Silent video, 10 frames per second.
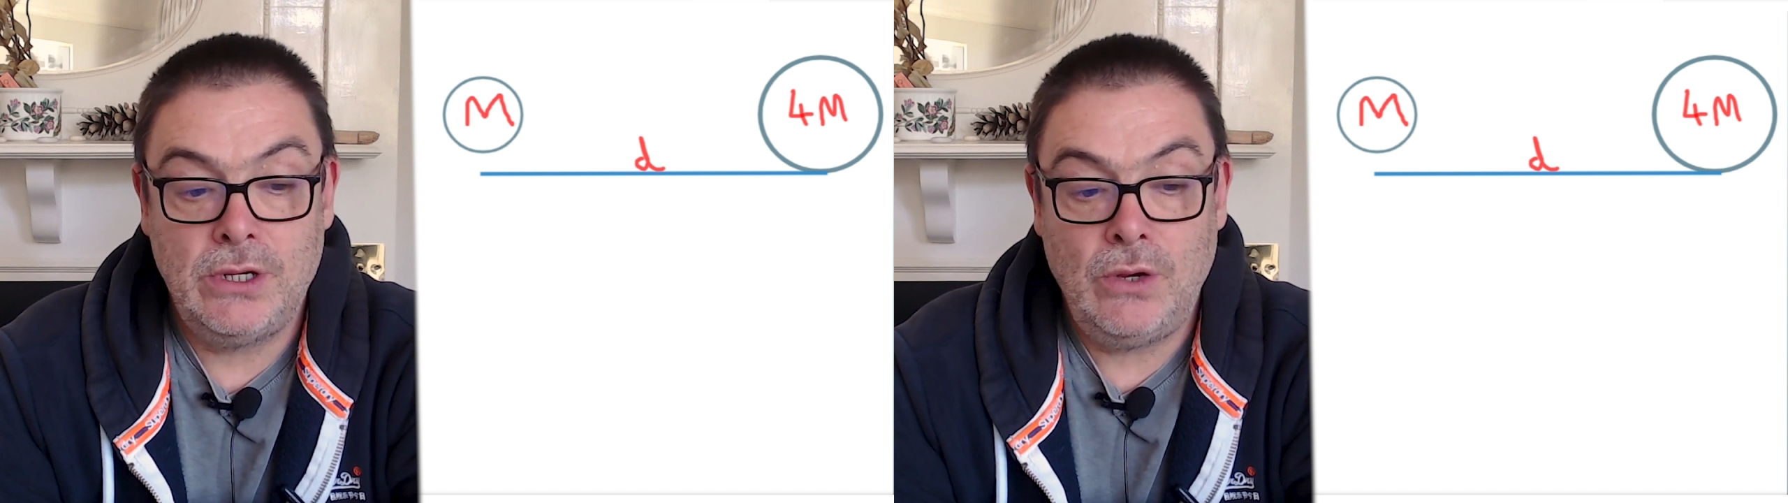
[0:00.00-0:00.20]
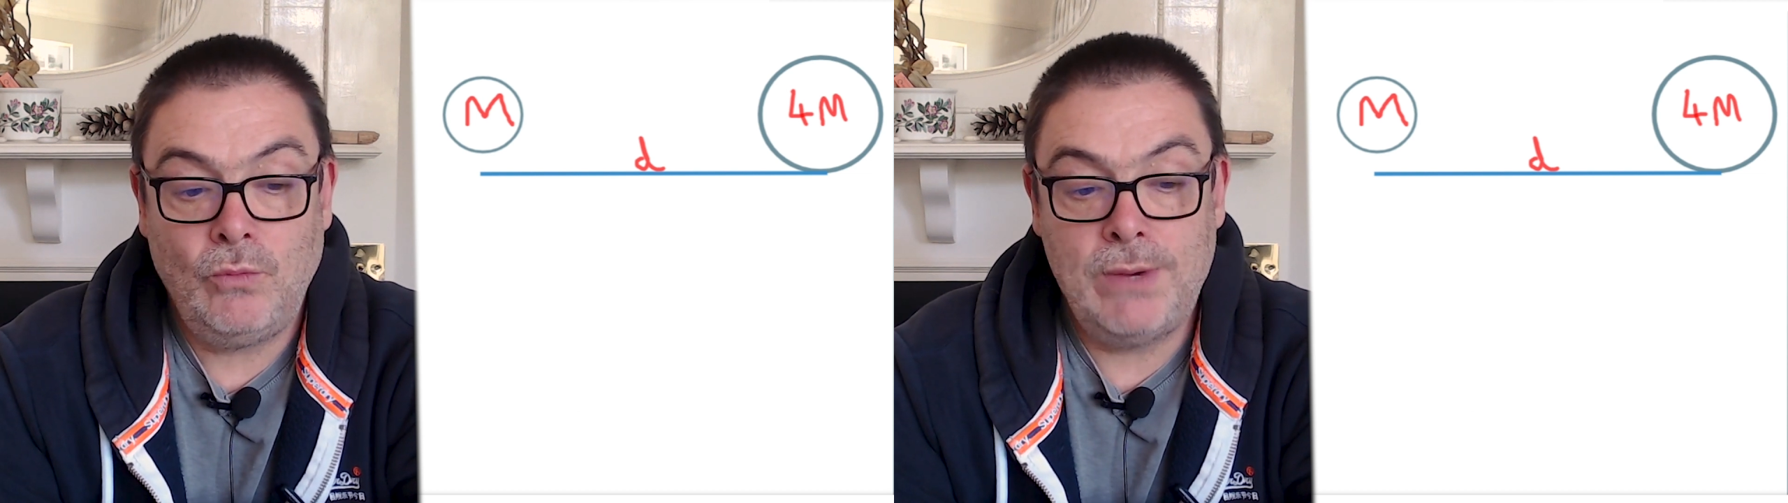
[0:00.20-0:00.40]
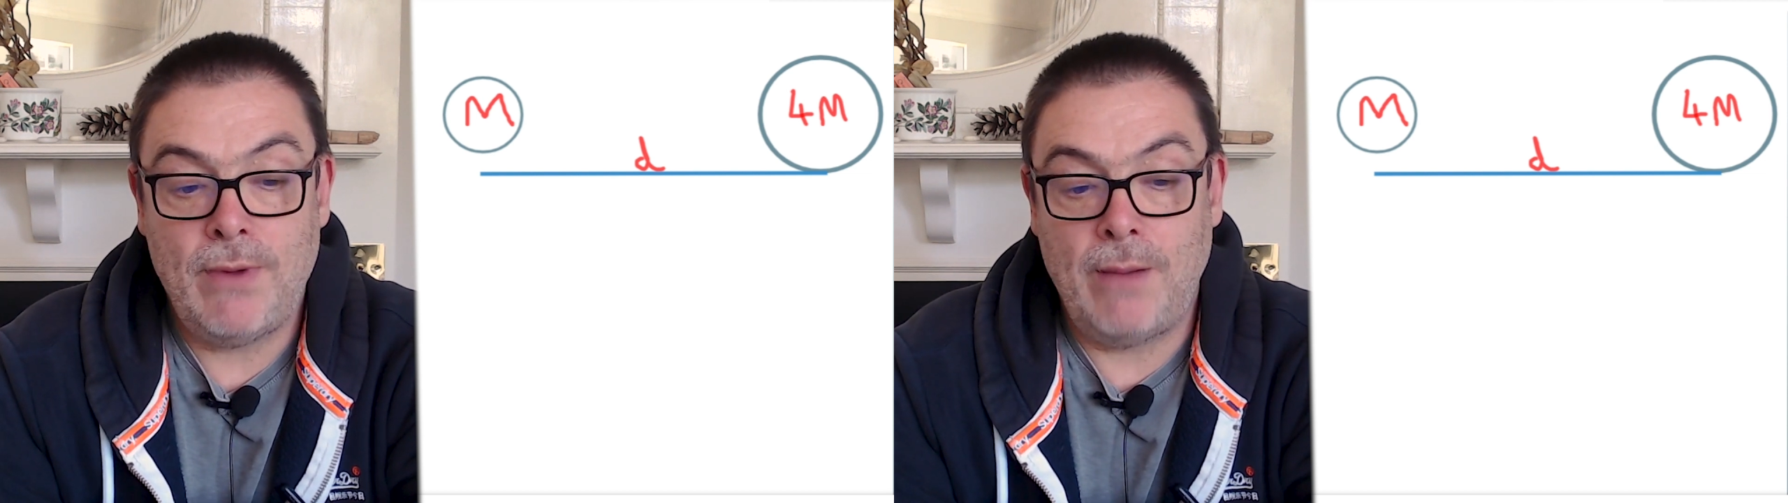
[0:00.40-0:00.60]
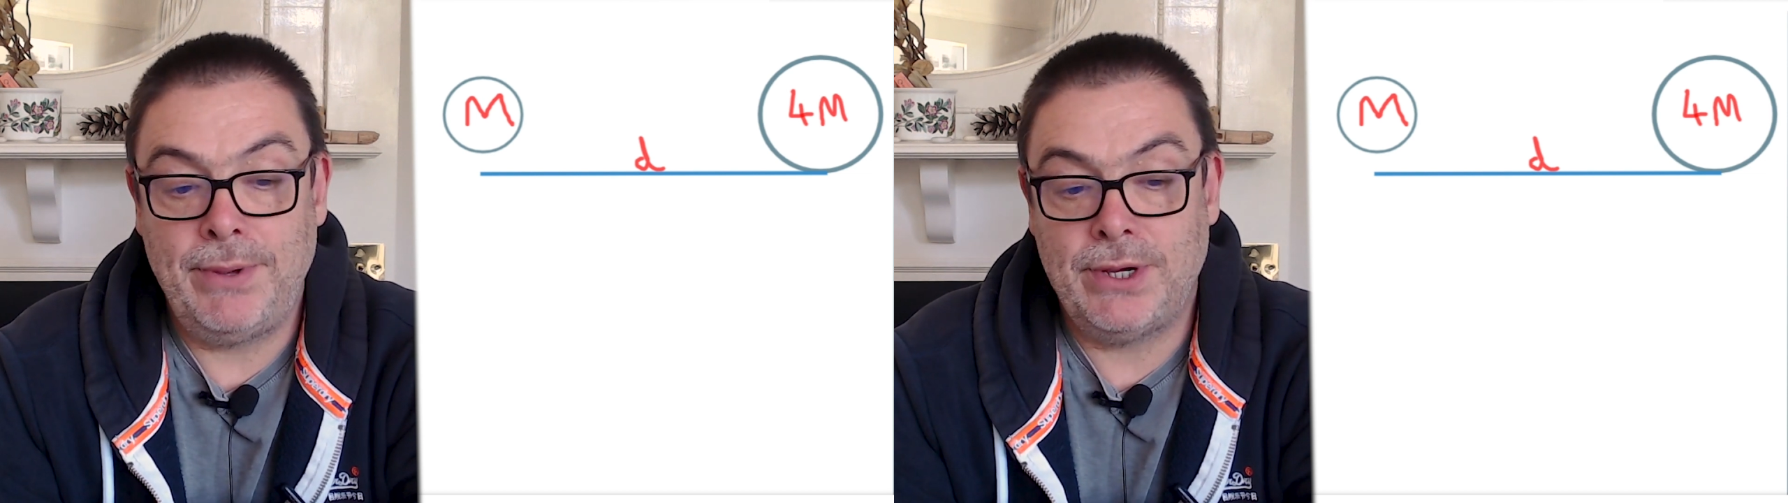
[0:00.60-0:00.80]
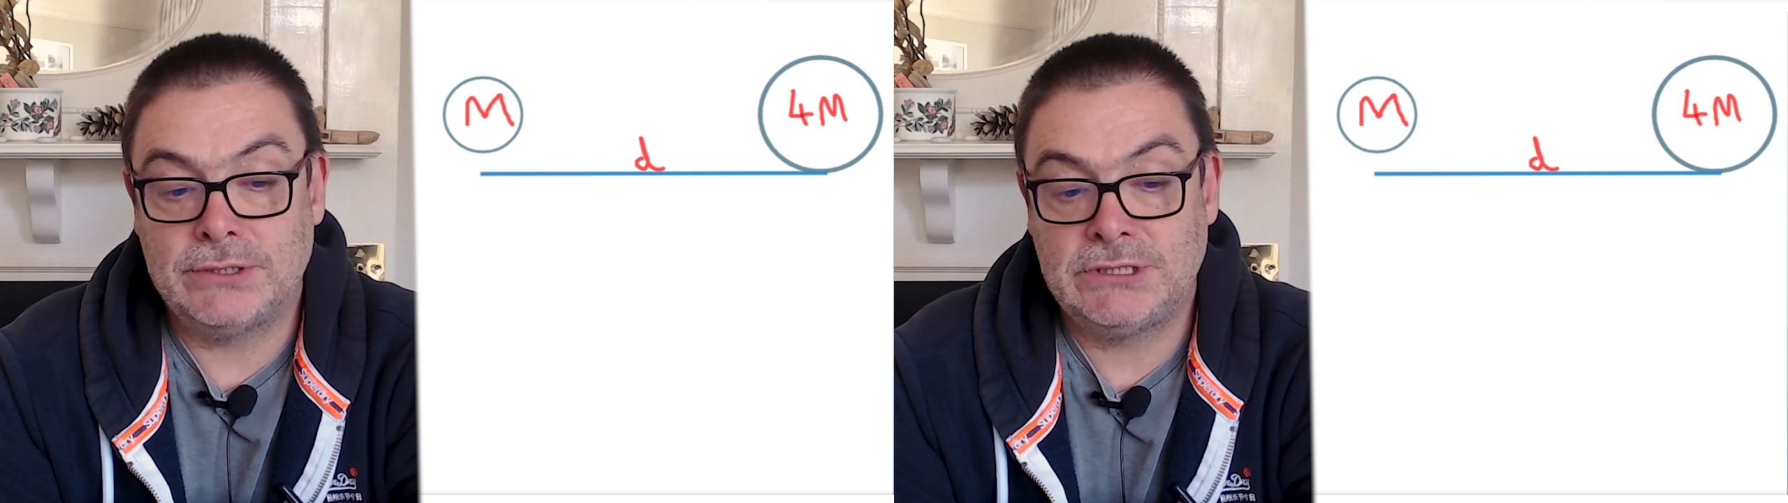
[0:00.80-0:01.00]
We might be
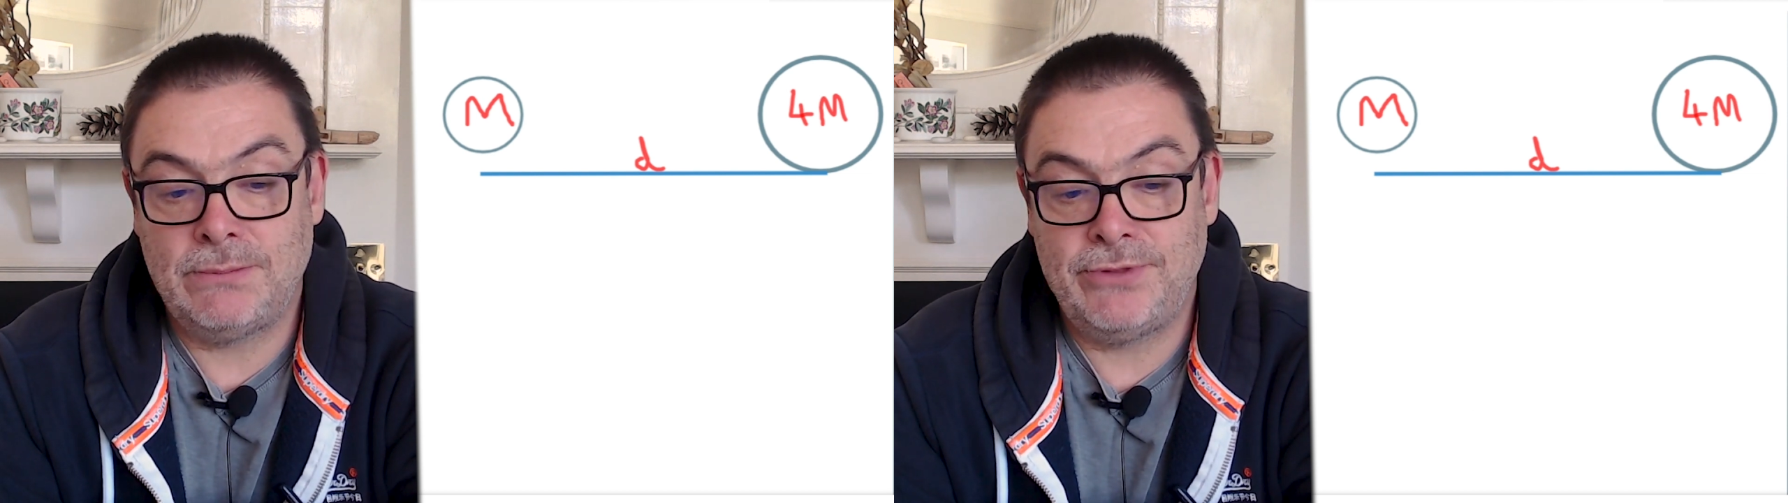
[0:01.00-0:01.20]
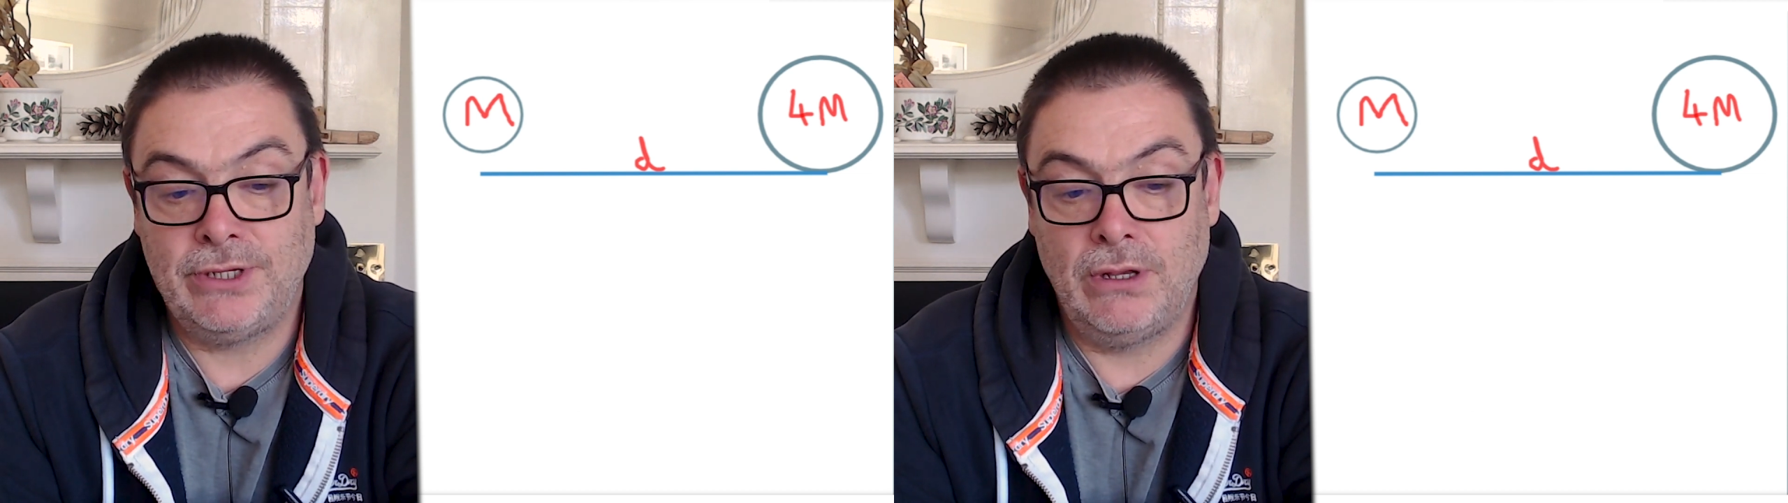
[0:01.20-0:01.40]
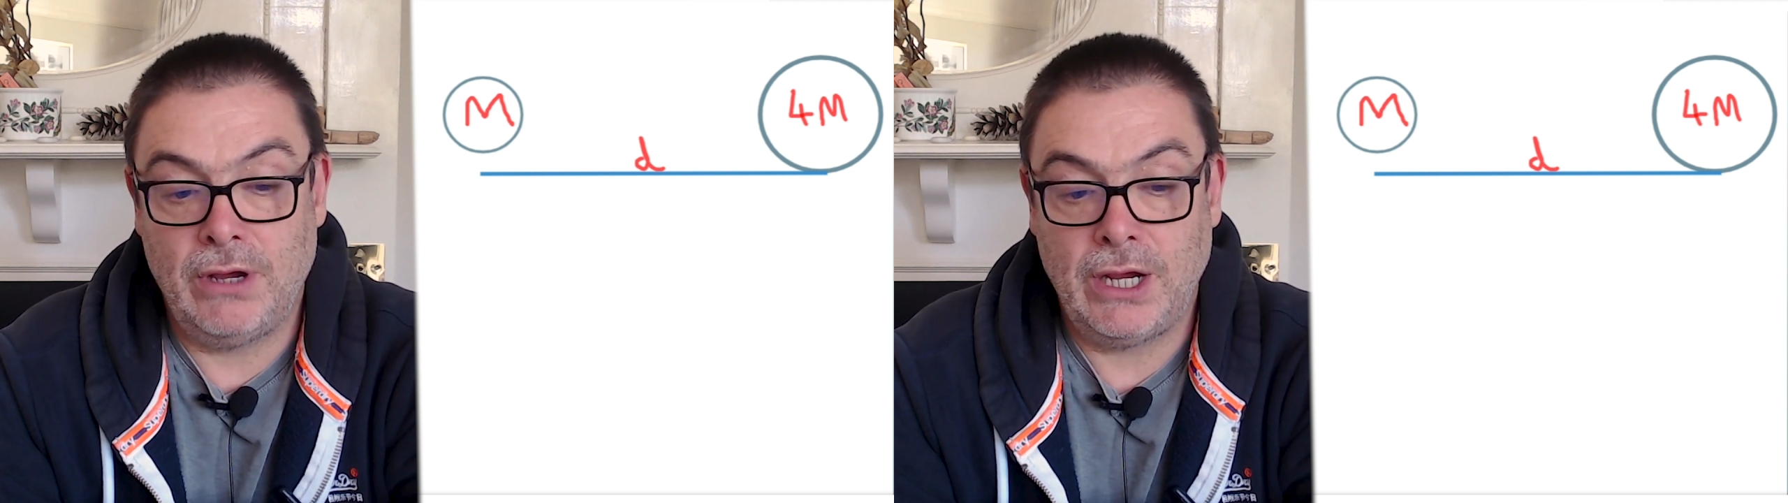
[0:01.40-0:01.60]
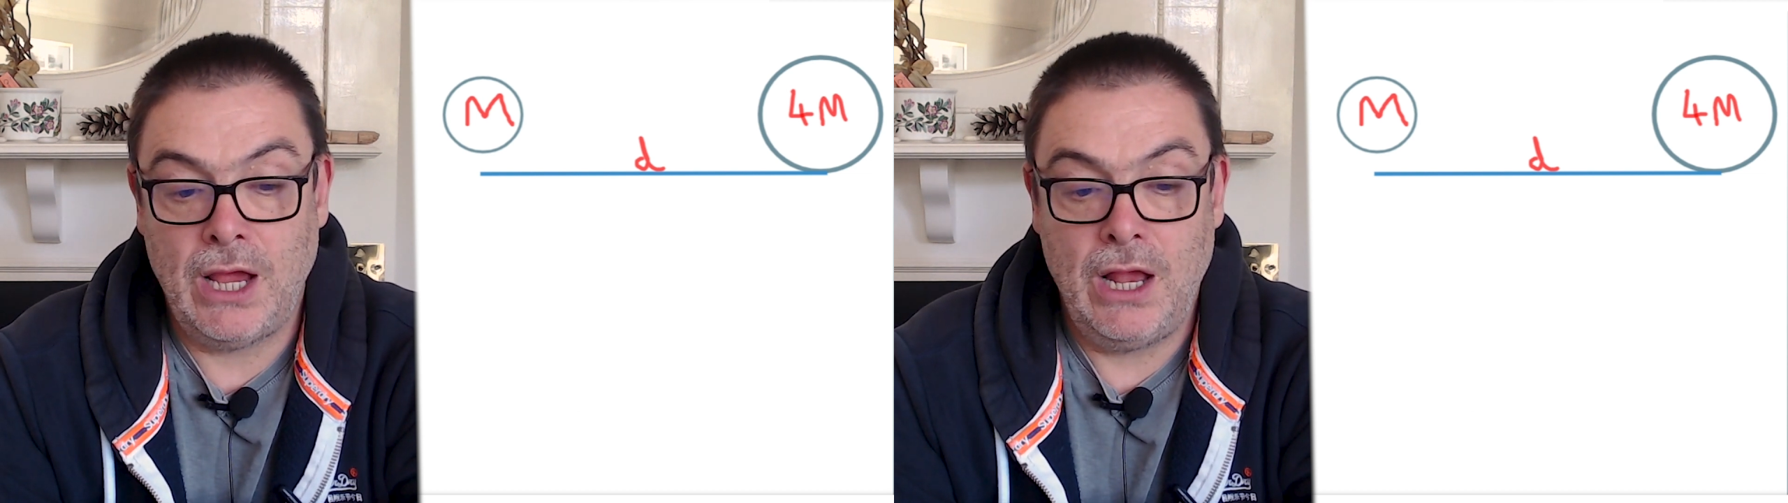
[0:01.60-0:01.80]
asked something like,